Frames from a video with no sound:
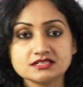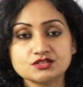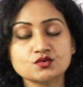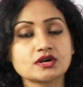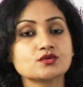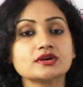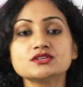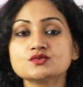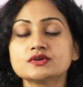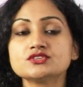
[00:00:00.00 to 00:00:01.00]
You are
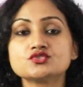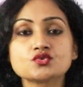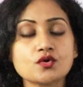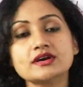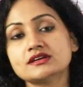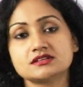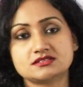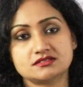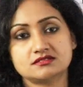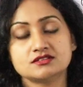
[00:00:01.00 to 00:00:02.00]
going to enjoy
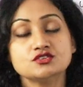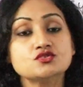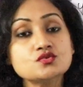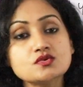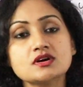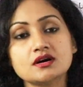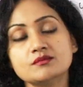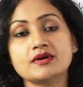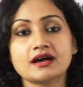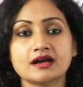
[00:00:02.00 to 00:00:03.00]
it. Do
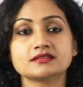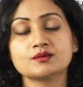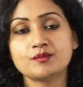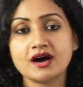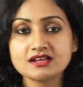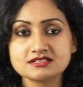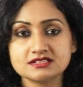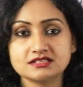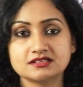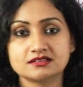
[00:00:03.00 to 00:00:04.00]
come at the
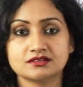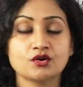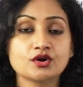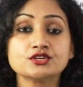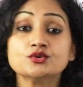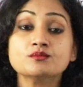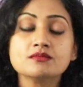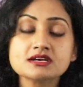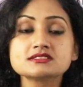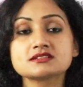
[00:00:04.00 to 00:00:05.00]
party, or you
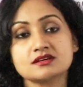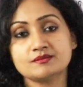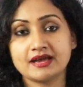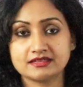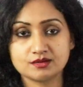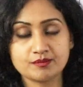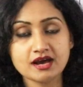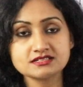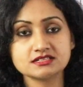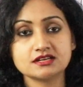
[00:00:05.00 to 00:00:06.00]
must come at the
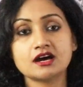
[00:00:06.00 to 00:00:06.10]
party.